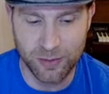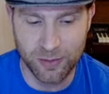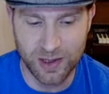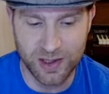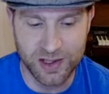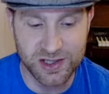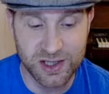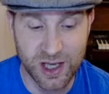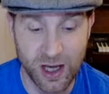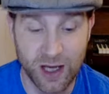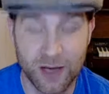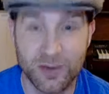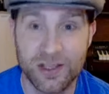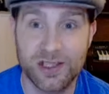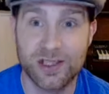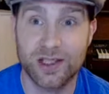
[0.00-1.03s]
but the sky
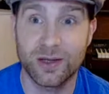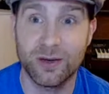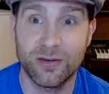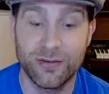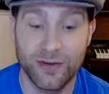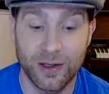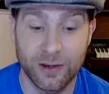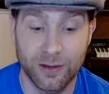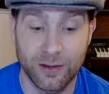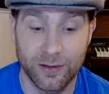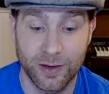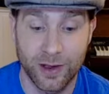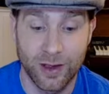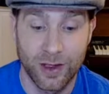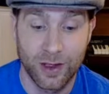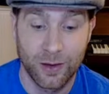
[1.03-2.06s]
was still filled
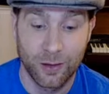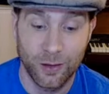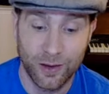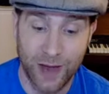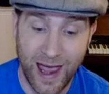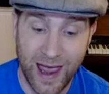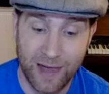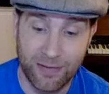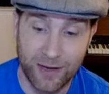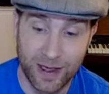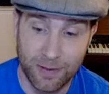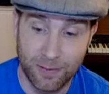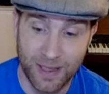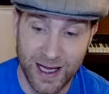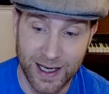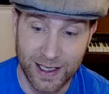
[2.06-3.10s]
with heavy
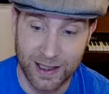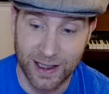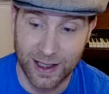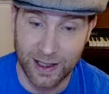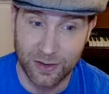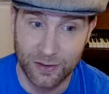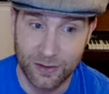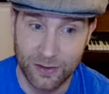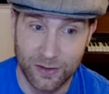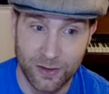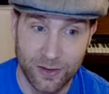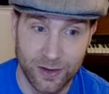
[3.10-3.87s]
black clouds.